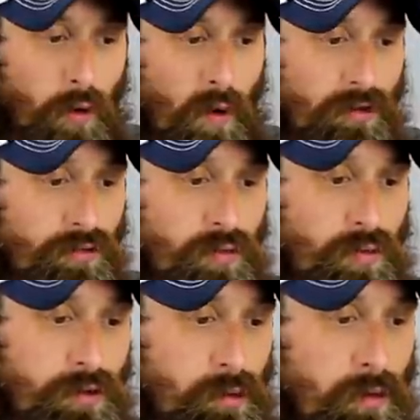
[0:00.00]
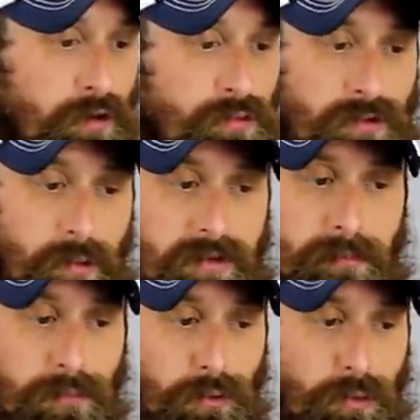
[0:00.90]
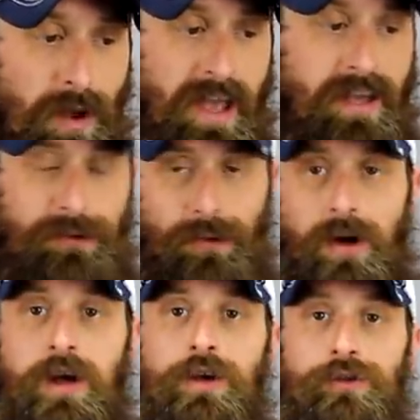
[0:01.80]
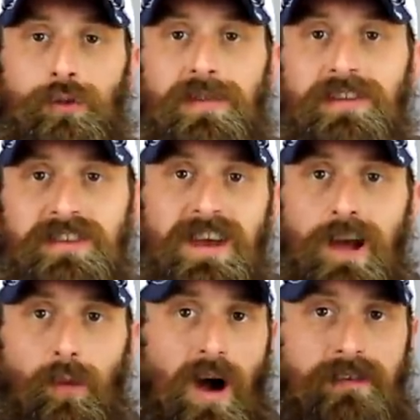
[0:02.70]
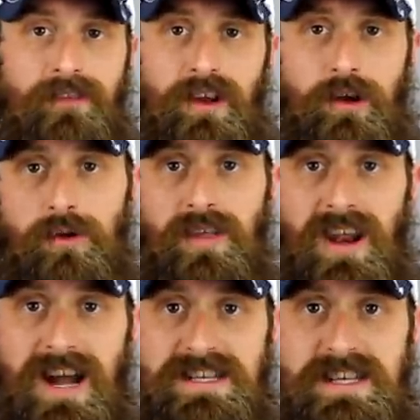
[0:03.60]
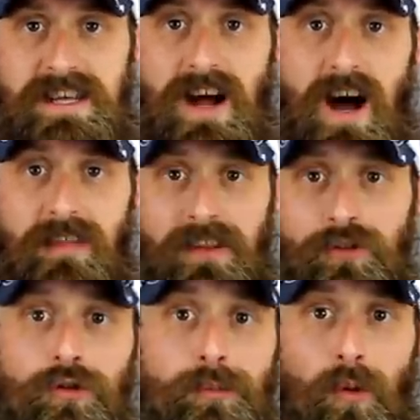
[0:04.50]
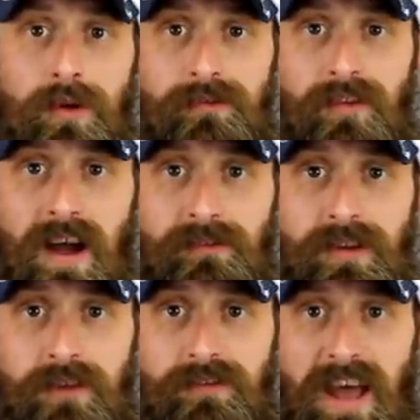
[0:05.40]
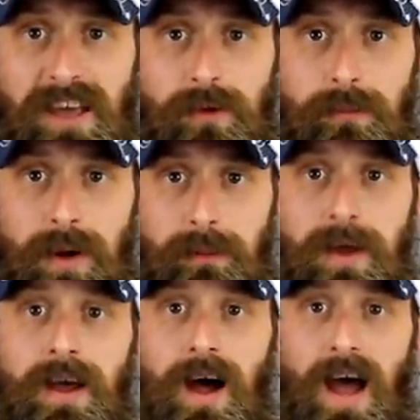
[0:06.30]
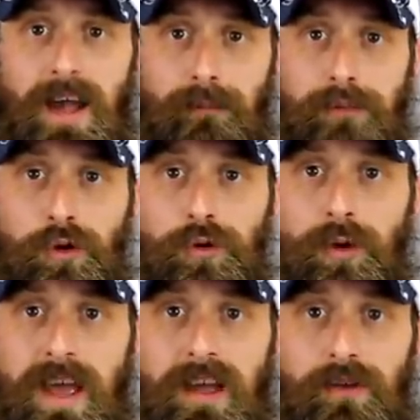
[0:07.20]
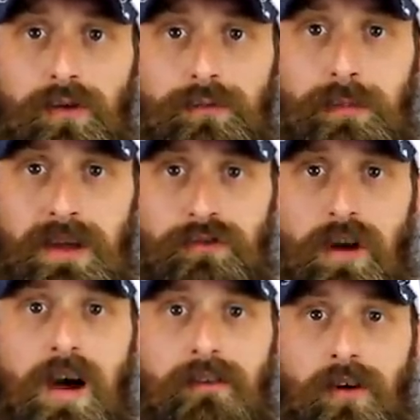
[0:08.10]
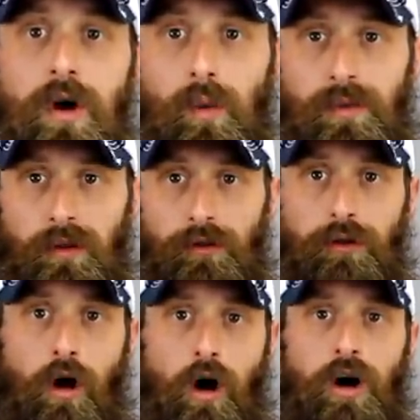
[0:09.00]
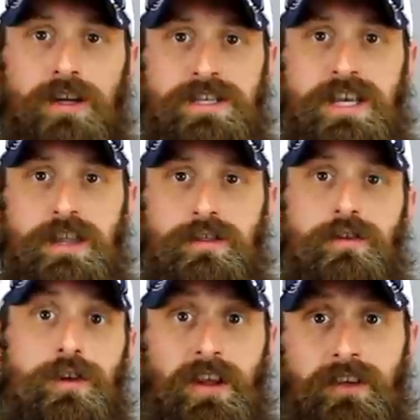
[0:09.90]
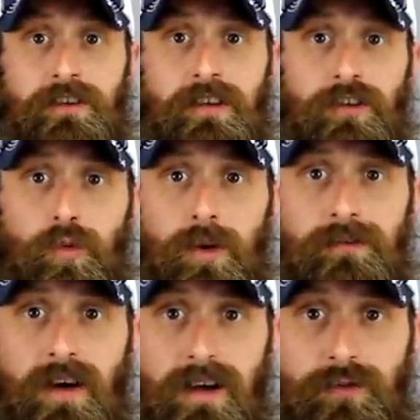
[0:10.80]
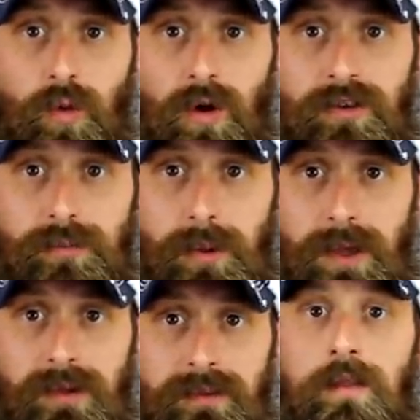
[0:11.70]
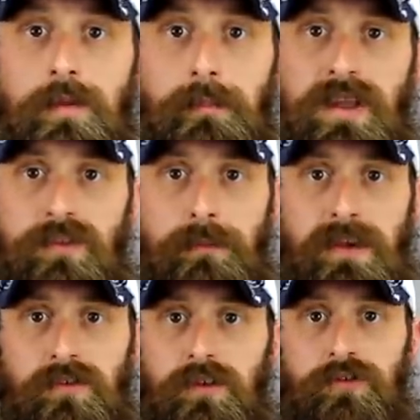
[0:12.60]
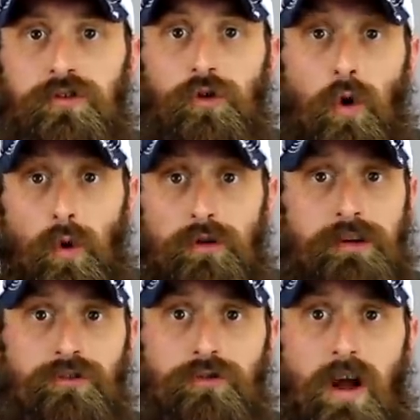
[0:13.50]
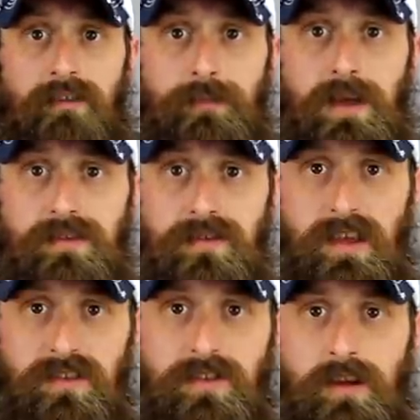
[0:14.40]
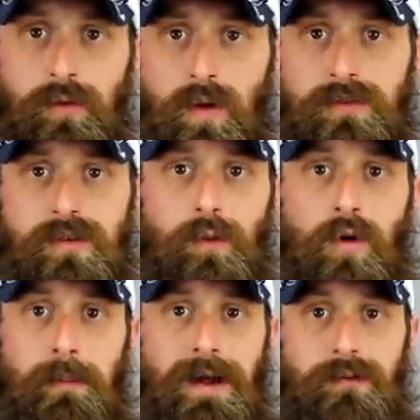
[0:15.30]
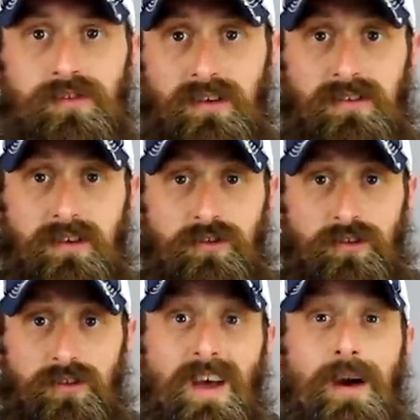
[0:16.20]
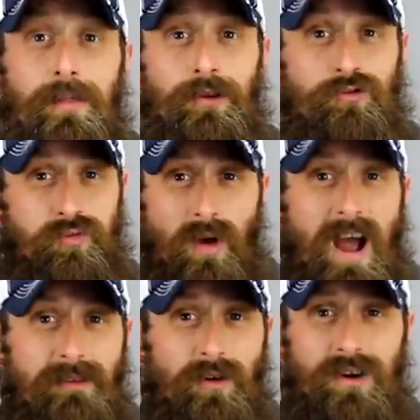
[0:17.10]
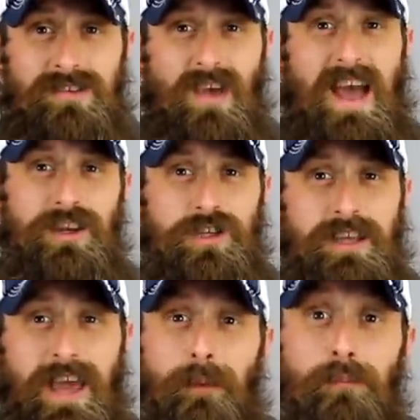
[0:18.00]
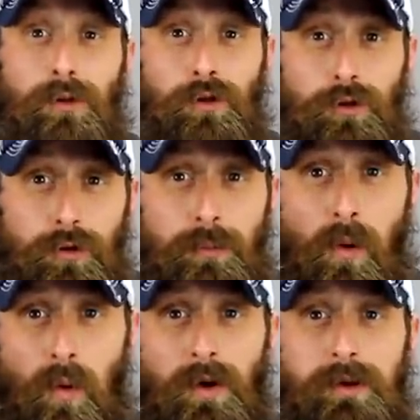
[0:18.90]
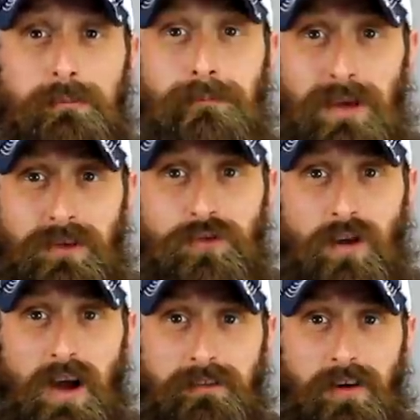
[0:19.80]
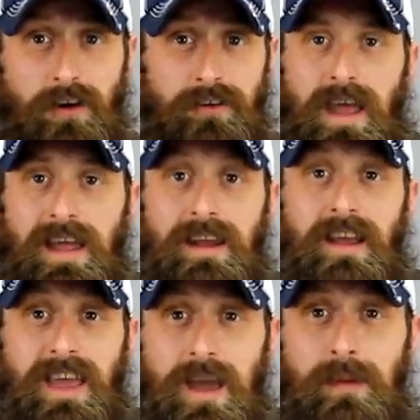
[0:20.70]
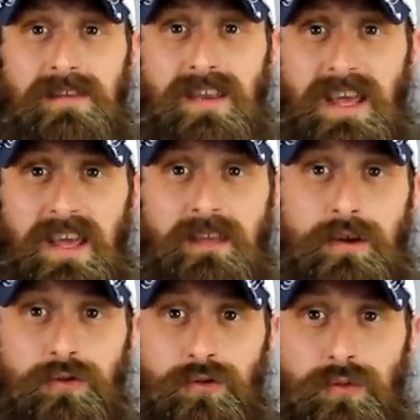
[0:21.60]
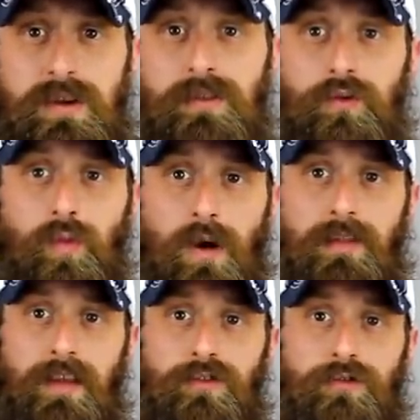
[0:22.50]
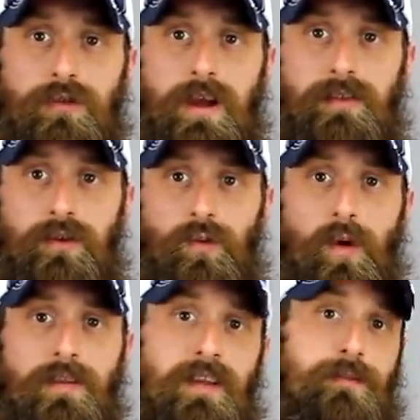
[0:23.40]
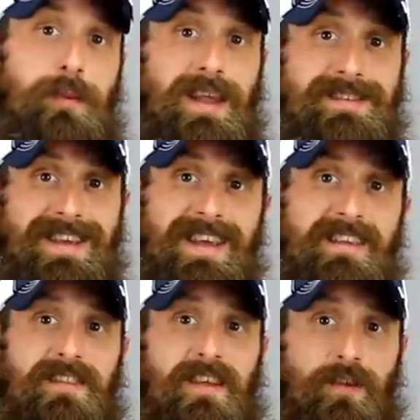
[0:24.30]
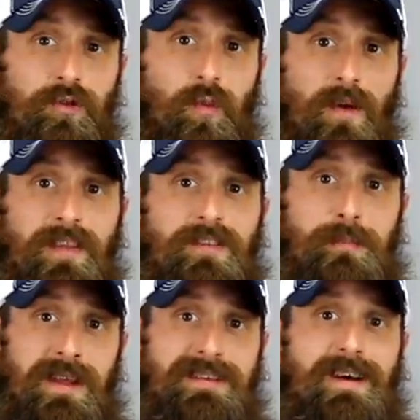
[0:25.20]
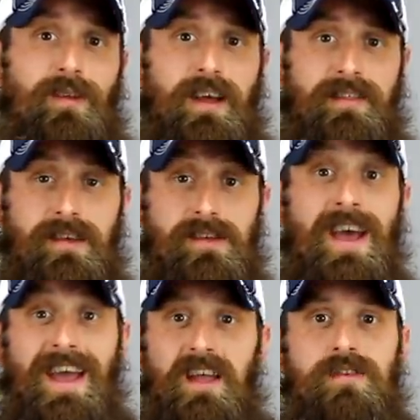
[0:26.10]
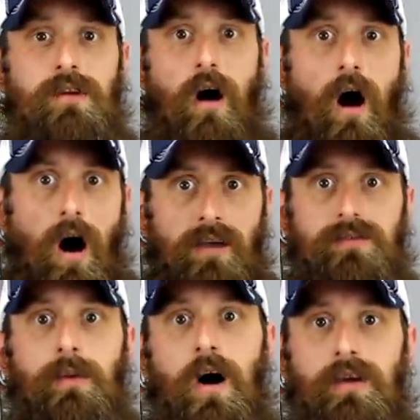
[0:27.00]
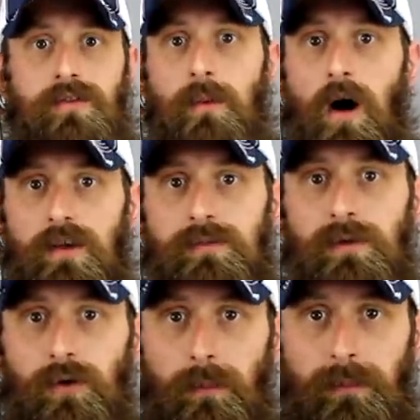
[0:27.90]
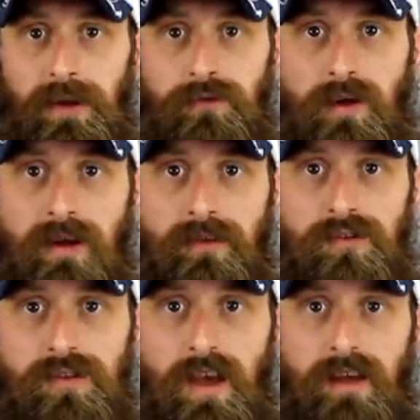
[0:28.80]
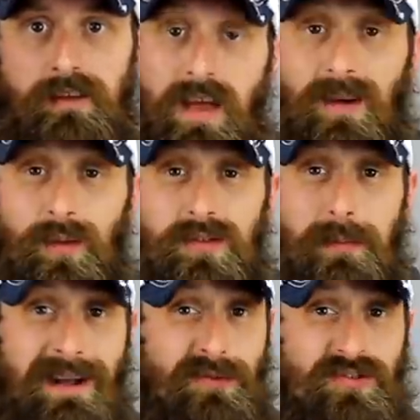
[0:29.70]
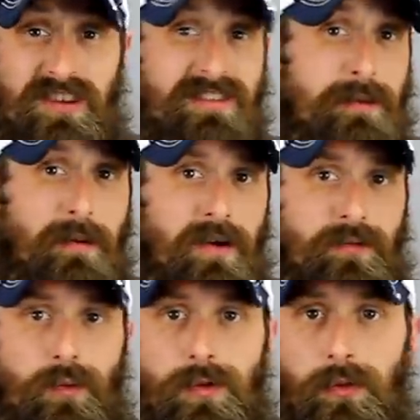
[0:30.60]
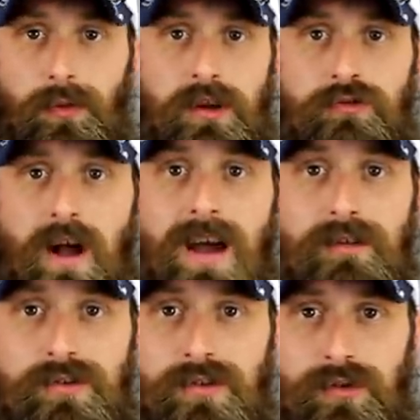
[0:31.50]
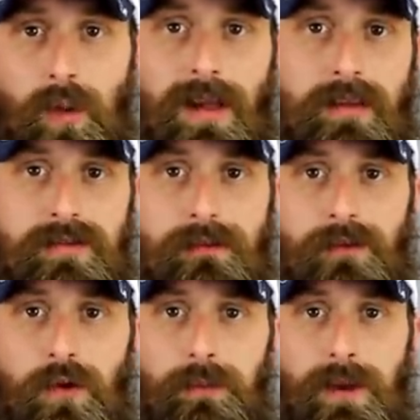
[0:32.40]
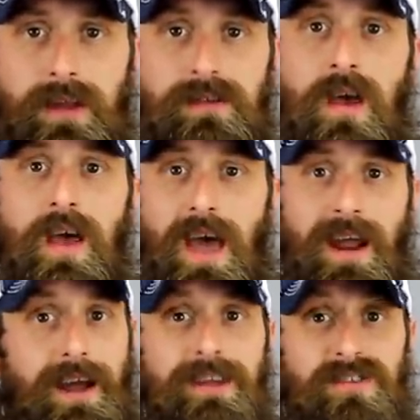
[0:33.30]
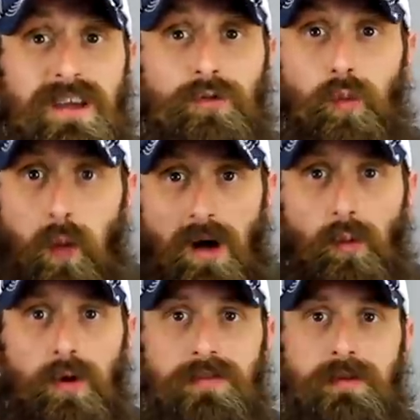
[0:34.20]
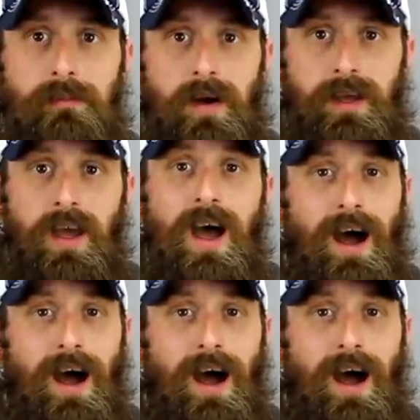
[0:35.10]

Torx tool you were using with the blue handle? So in the DIY video that I did on the 2.5 liter vacuum pump, I had a blue handled bit driver with a long T30 and a T25 Torx bit. The bits are basically just 1/4 inch drive bits, the extended ones that were about 6 inches. The driver is actually a Blue Point bit driver, and it came as a kit. There's three. There's one that's straight, there's one that's bent in, and there's one that's bent out like this. It's an awesome, awesome, awesome little bit driver set. It was about $60 for the three drivers as well as a few bits, and I gotta say it's well worth the money.